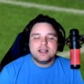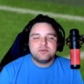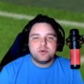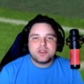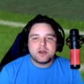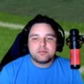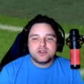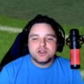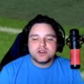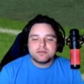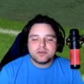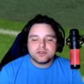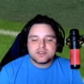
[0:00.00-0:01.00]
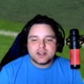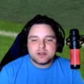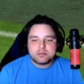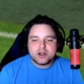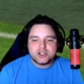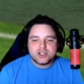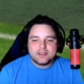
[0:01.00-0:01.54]
with a beautiful
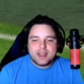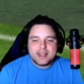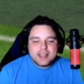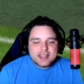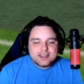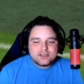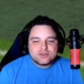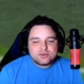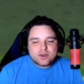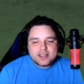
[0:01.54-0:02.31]
celebration that is right